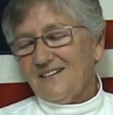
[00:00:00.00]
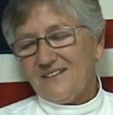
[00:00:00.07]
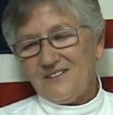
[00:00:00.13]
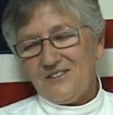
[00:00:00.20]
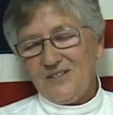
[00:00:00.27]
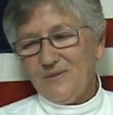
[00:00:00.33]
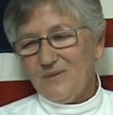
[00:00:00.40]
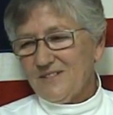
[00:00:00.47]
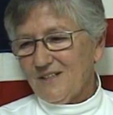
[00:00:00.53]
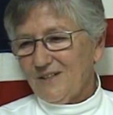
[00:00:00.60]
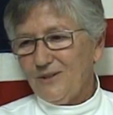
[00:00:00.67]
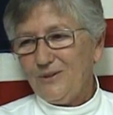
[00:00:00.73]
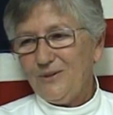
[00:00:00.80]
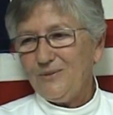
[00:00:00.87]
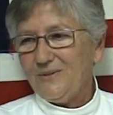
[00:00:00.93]
Ah, she was a
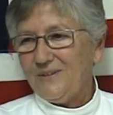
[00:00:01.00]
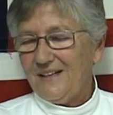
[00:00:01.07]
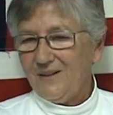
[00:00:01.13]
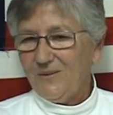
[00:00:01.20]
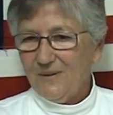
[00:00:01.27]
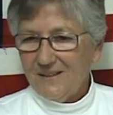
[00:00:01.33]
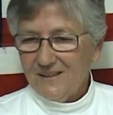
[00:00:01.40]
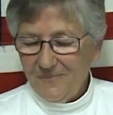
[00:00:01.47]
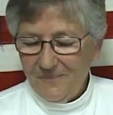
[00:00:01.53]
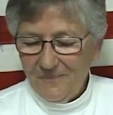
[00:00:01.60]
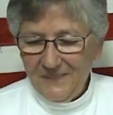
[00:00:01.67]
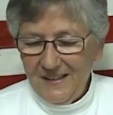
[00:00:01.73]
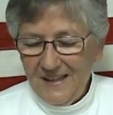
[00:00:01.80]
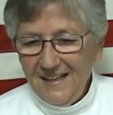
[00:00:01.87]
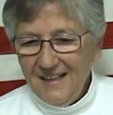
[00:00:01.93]
hoot that one.
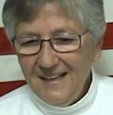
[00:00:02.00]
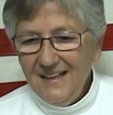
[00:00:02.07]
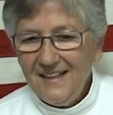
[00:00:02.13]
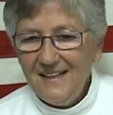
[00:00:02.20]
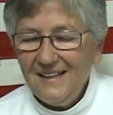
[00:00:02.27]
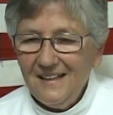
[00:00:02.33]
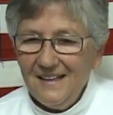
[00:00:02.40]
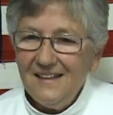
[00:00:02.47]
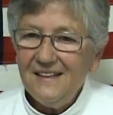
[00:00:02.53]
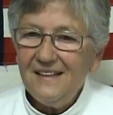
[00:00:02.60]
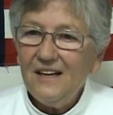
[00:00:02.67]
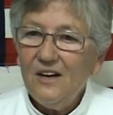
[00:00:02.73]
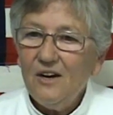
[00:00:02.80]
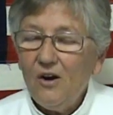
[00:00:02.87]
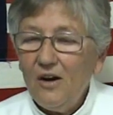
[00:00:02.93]

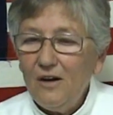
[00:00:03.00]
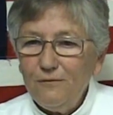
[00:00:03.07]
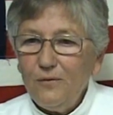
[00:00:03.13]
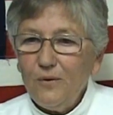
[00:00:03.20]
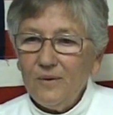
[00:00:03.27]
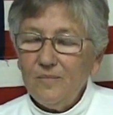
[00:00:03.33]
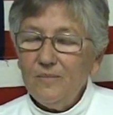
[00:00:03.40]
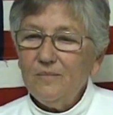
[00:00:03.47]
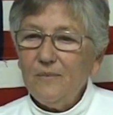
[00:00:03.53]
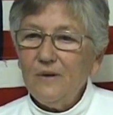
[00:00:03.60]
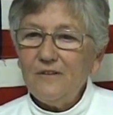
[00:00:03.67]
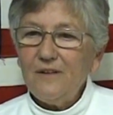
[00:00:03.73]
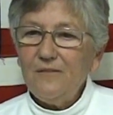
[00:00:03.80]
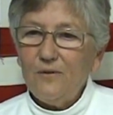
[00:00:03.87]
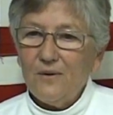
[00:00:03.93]
All for
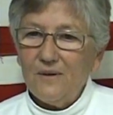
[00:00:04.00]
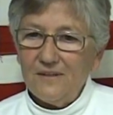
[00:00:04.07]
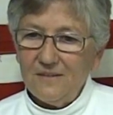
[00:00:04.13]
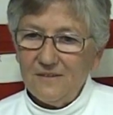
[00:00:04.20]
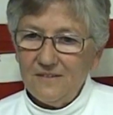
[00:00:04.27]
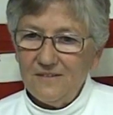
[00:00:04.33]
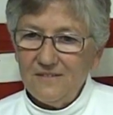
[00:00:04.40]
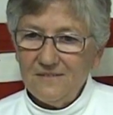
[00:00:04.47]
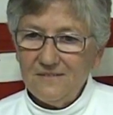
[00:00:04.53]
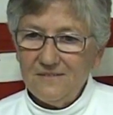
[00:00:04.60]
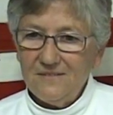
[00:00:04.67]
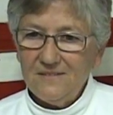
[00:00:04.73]
mostly foreigners.